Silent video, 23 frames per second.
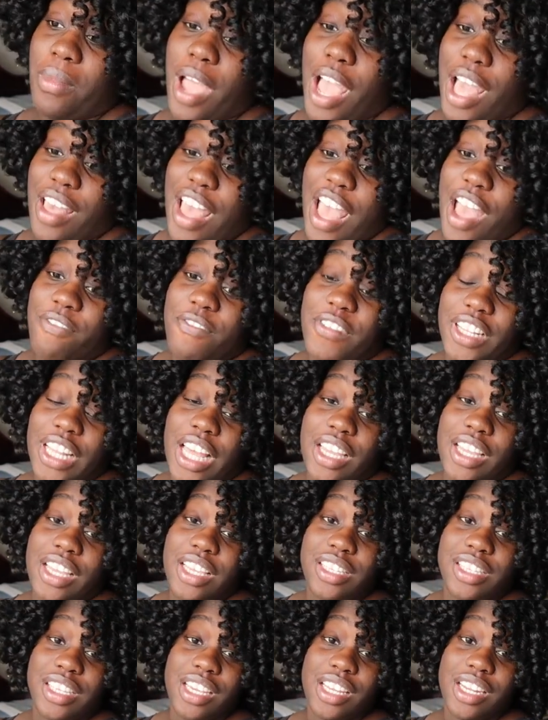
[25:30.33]
I, I feel like
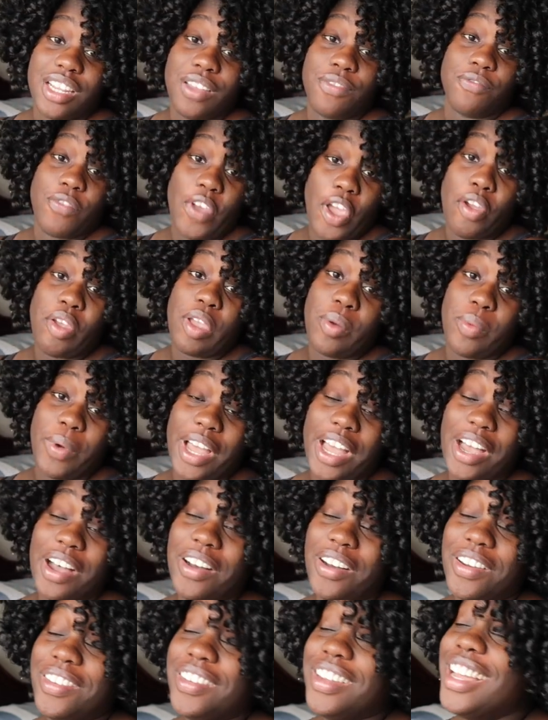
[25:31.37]
he's eating very
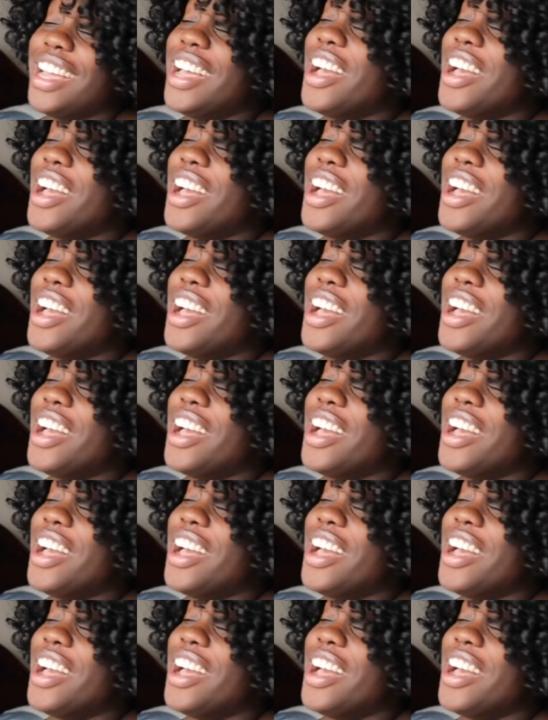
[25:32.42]
well